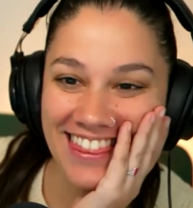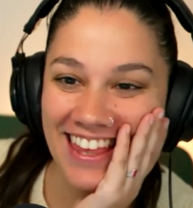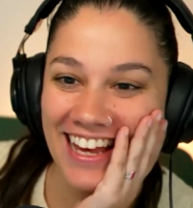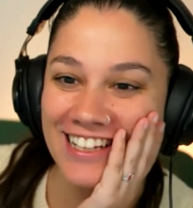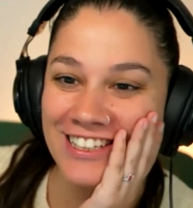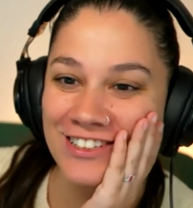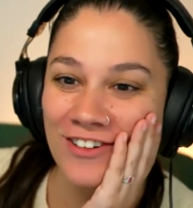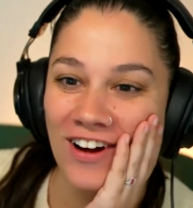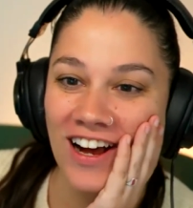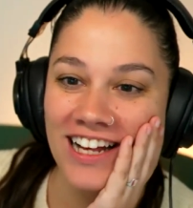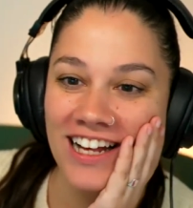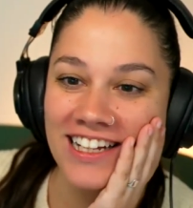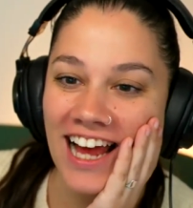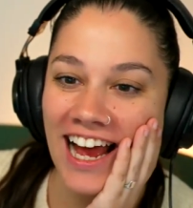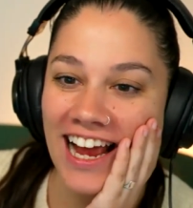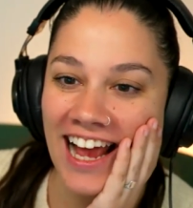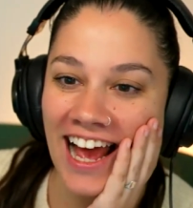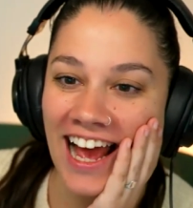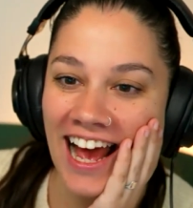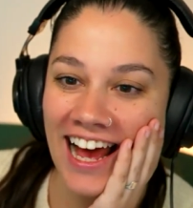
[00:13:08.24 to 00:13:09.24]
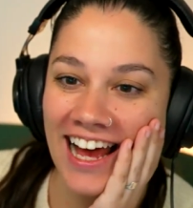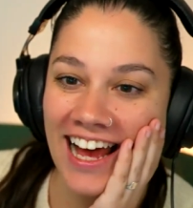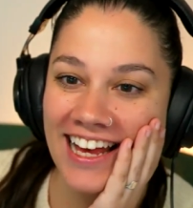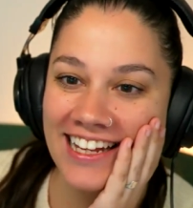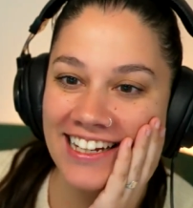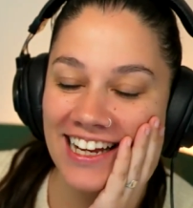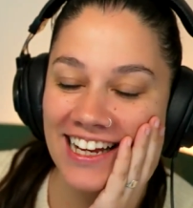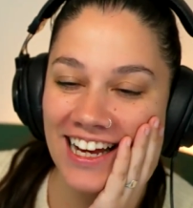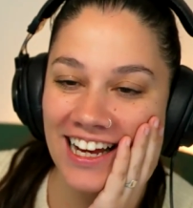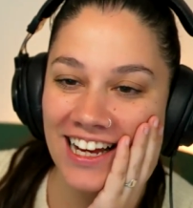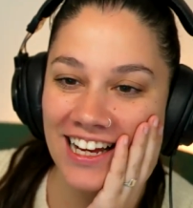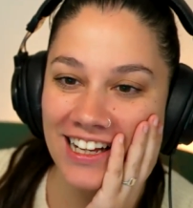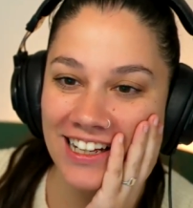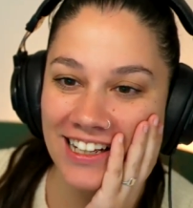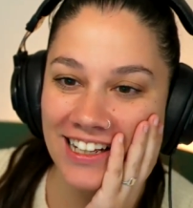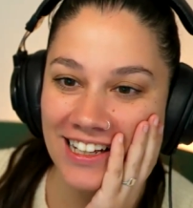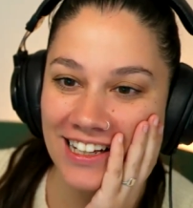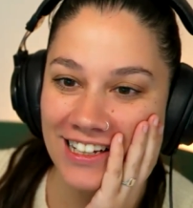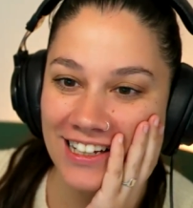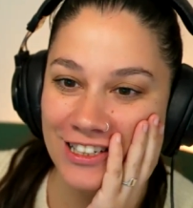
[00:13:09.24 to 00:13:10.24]
That's wild. I
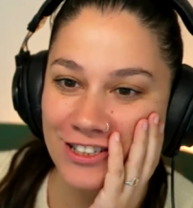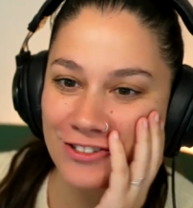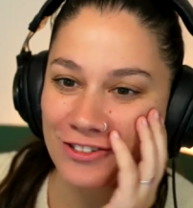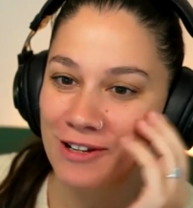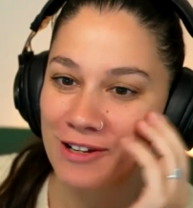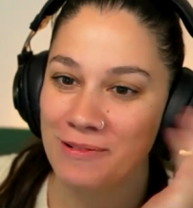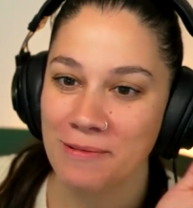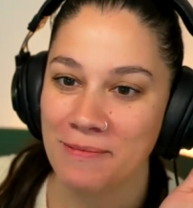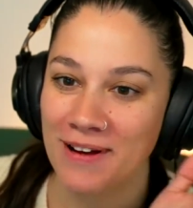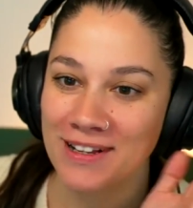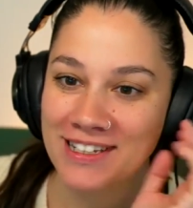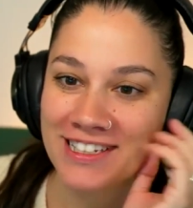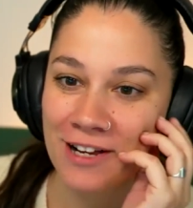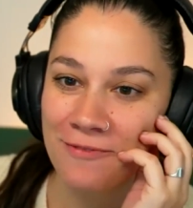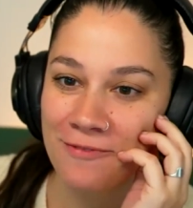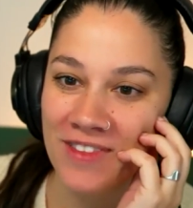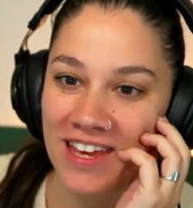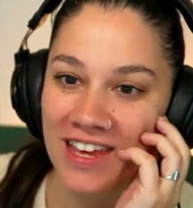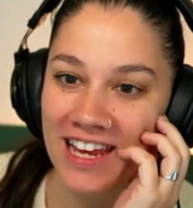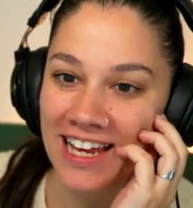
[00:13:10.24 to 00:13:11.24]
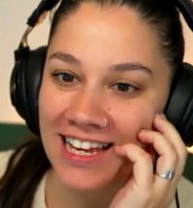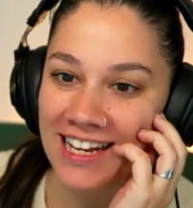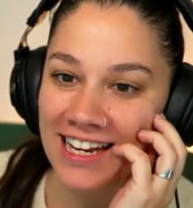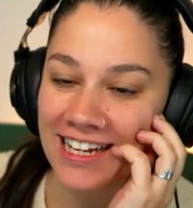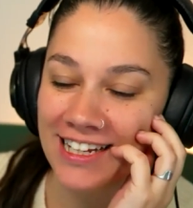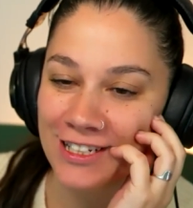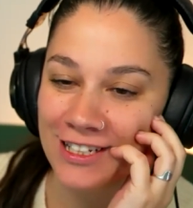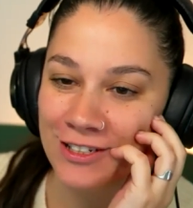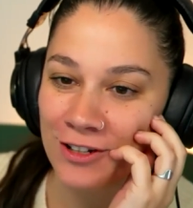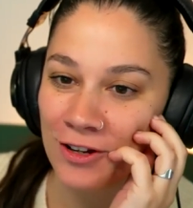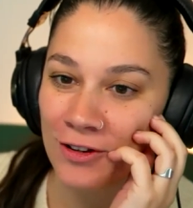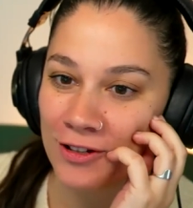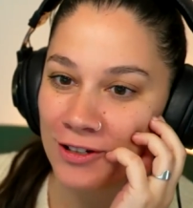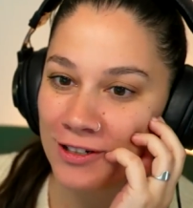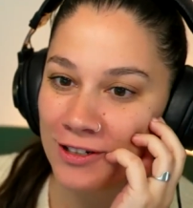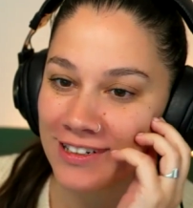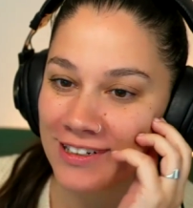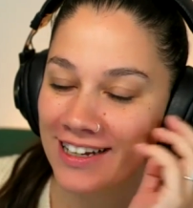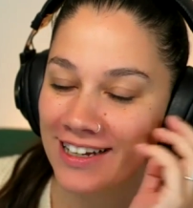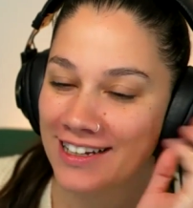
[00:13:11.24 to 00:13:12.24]
had a dream about something, and I
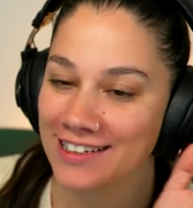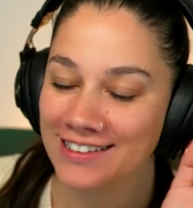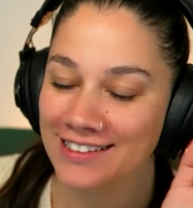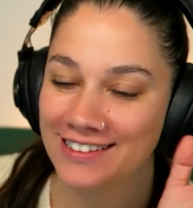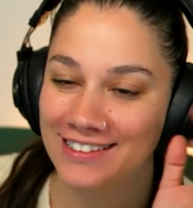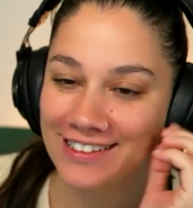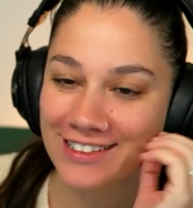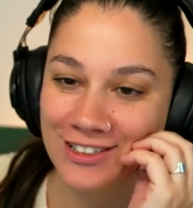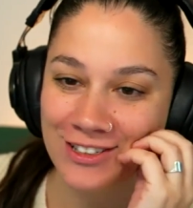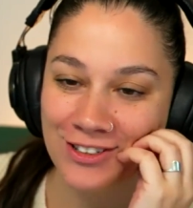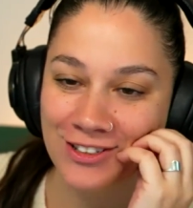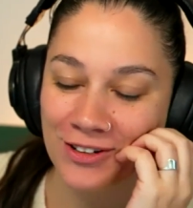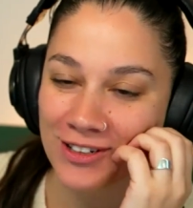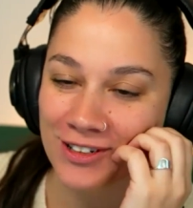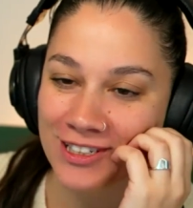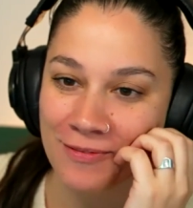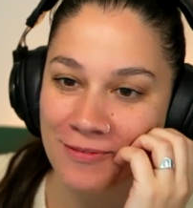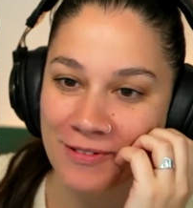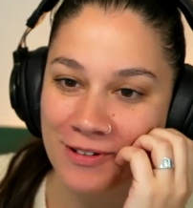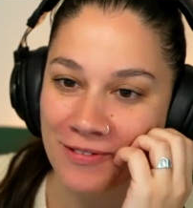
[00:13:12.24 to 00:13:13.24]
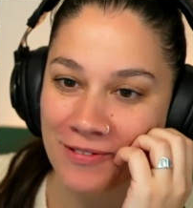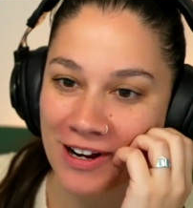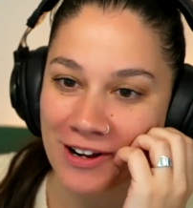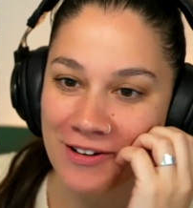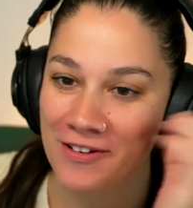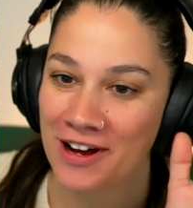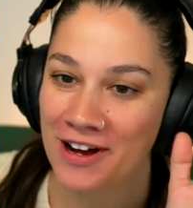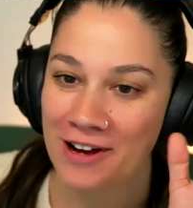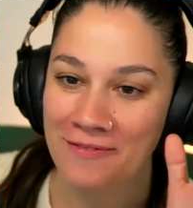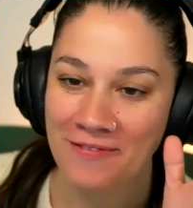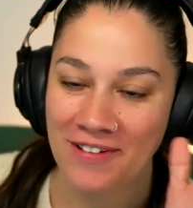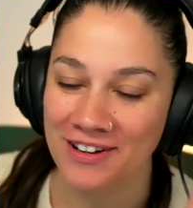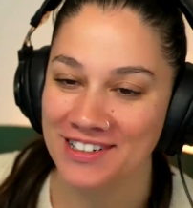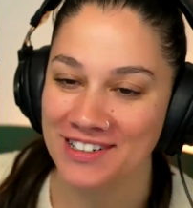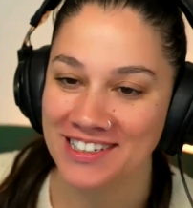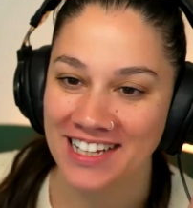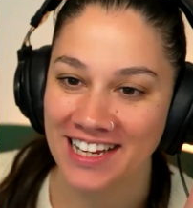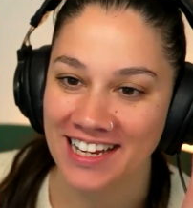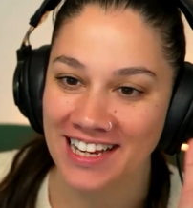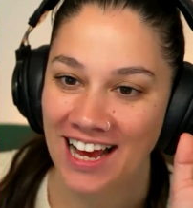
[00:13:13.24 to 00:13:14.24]
told someone when I woke up, I
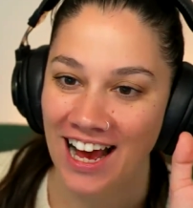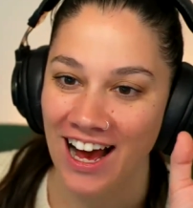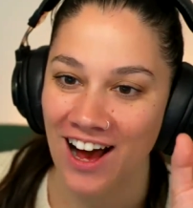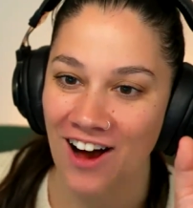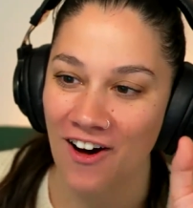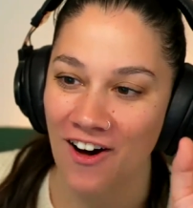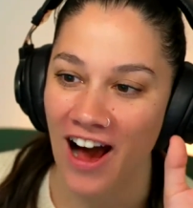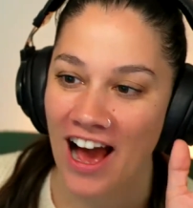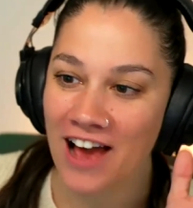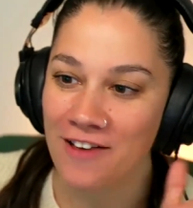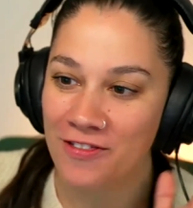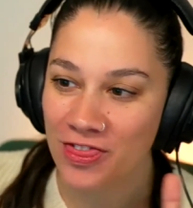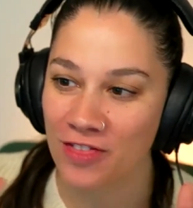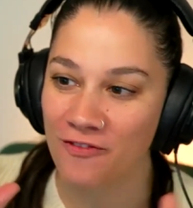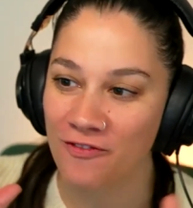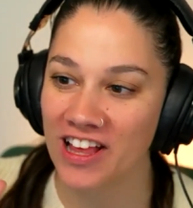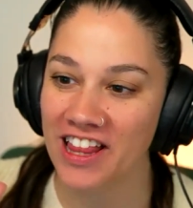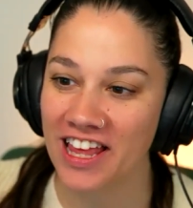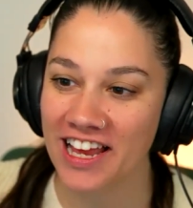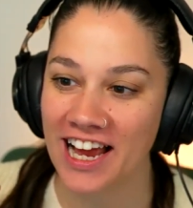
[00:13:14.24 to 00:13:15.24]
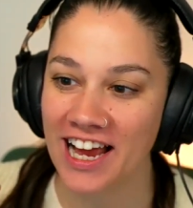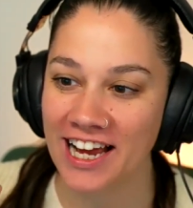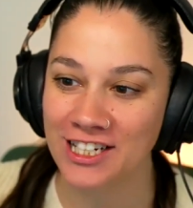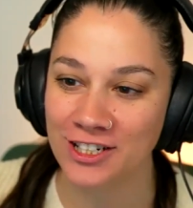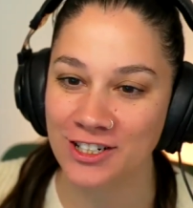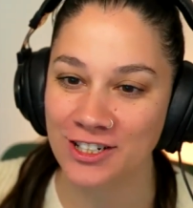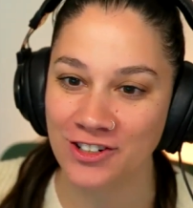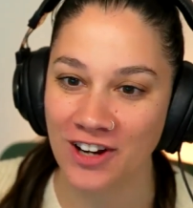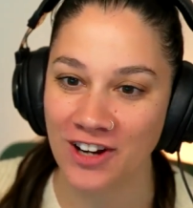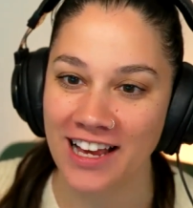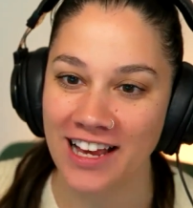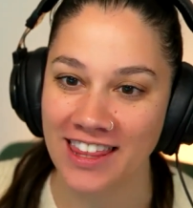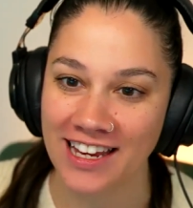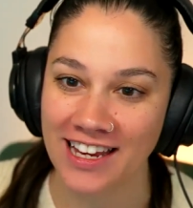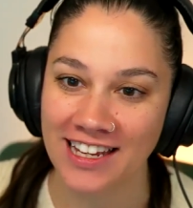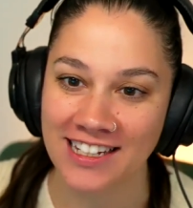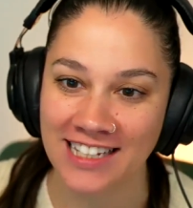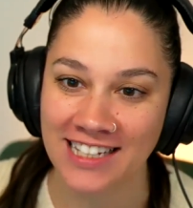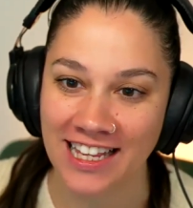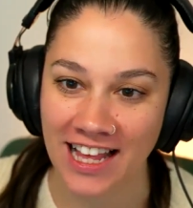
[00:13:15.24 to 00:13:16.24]
was like, "Oh, I feel like I should try
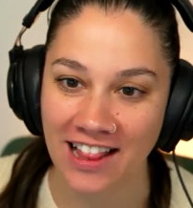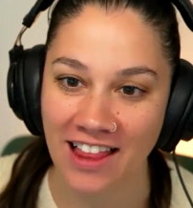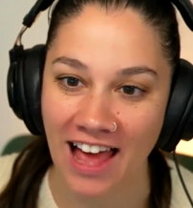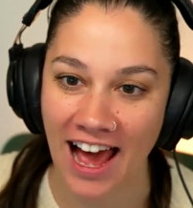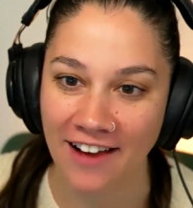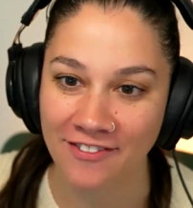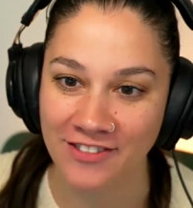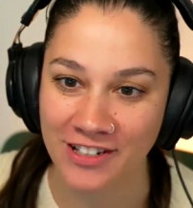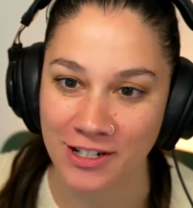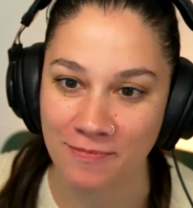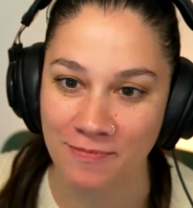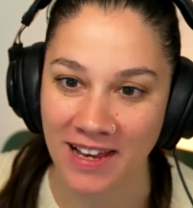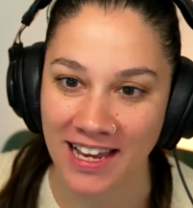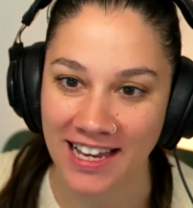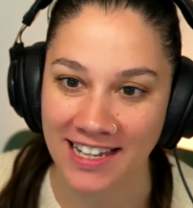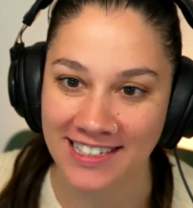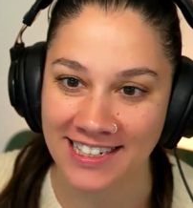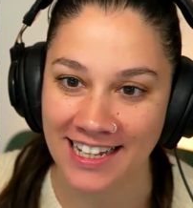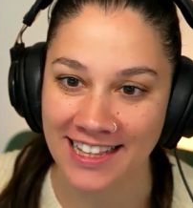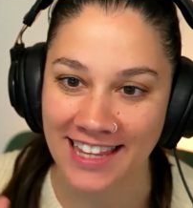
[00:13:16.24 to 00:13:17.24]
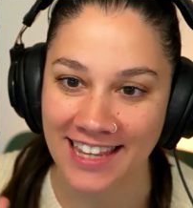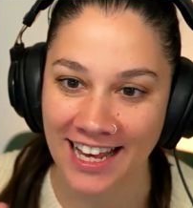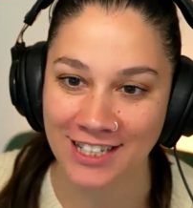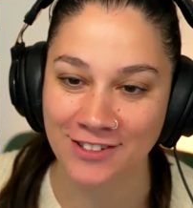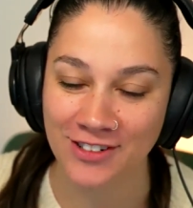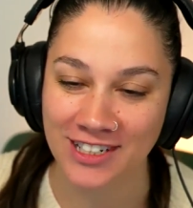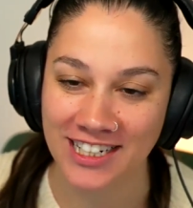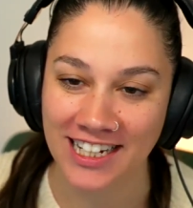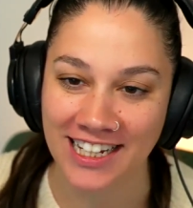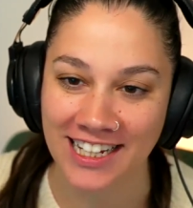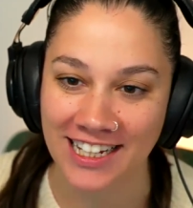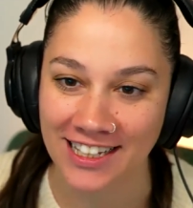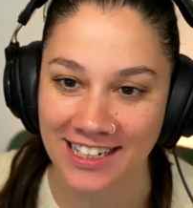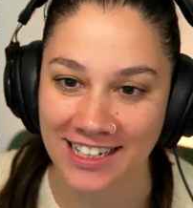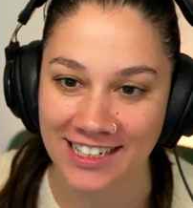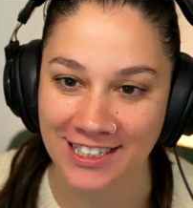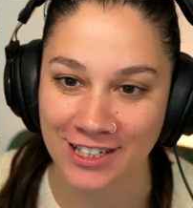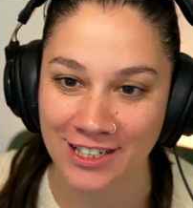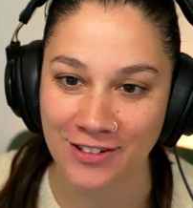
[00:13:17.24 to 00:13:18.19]
this," and they laughed at me and said, "That's ridiculous."